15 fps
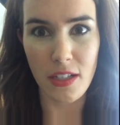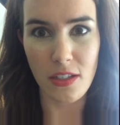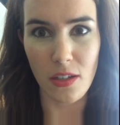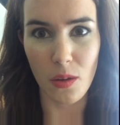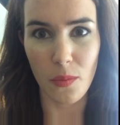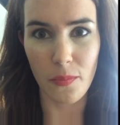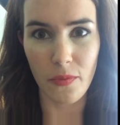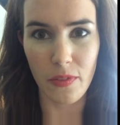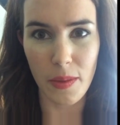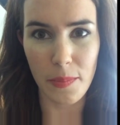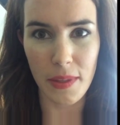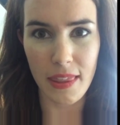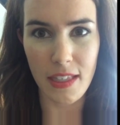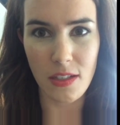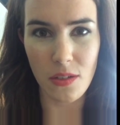So I'm
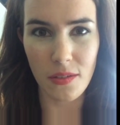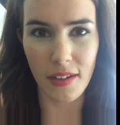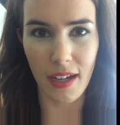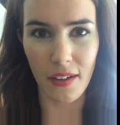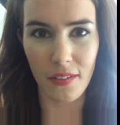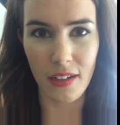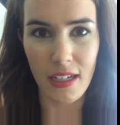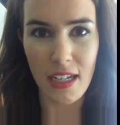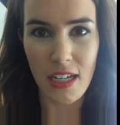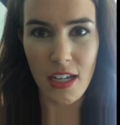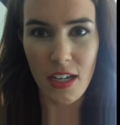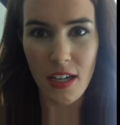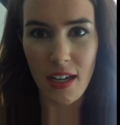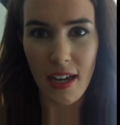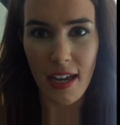flipping this around
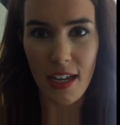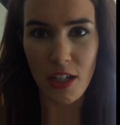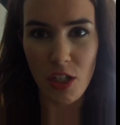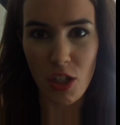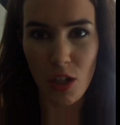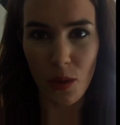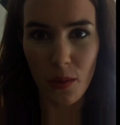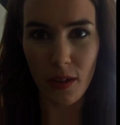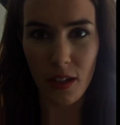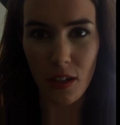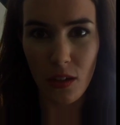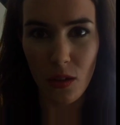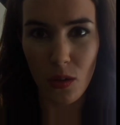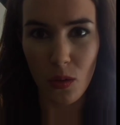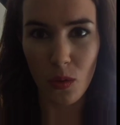and showing
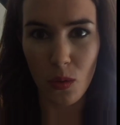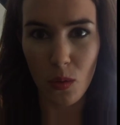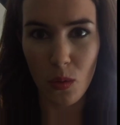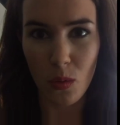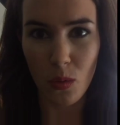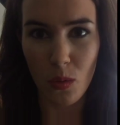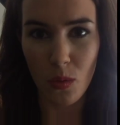you